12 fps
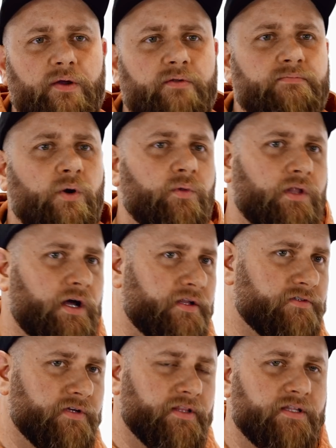would mow lawns
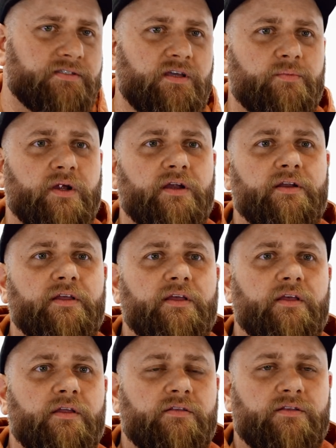during the summer
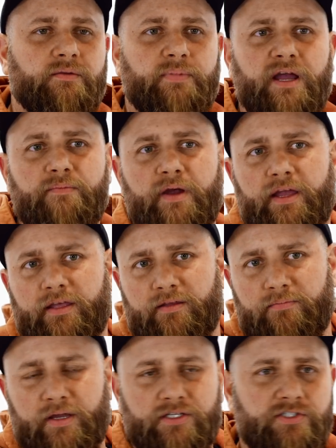to buy
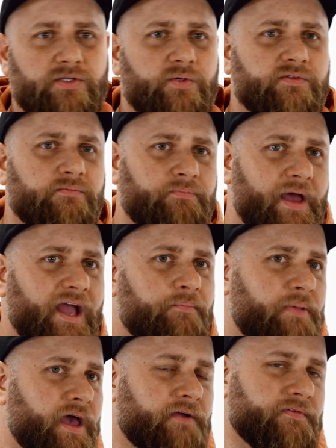my shoes and
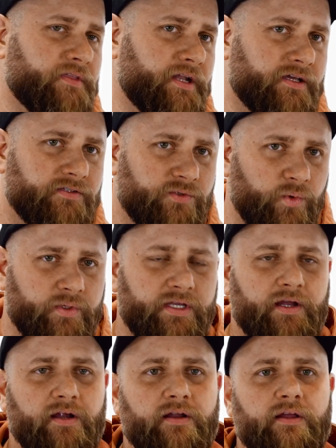backpack for the next school
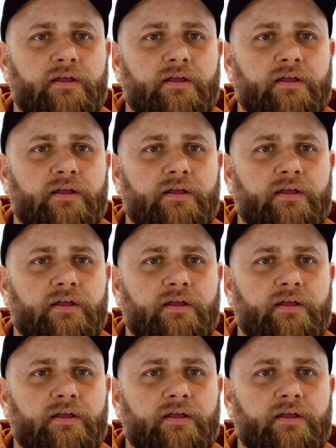year.